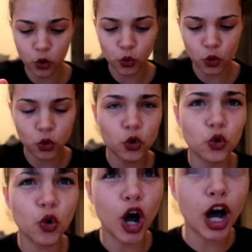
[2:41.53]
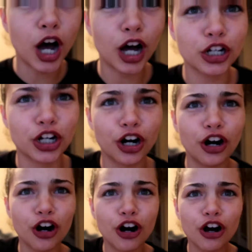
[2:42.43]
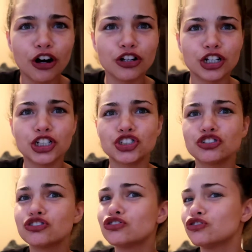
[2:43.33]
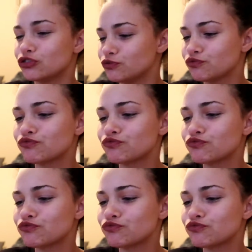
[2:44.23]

Ooh, girl, look at you.